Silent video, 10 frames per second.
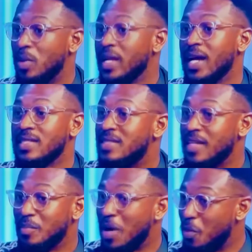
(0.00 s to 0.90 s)
nobody has to
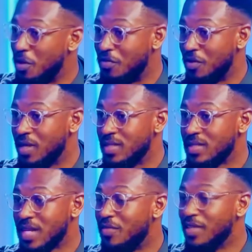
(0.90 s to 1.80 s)
take my word for it.
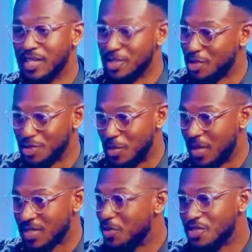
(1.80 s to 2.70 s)
Everything is on show
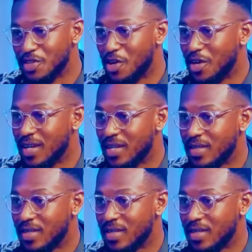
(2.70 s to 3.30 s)
max.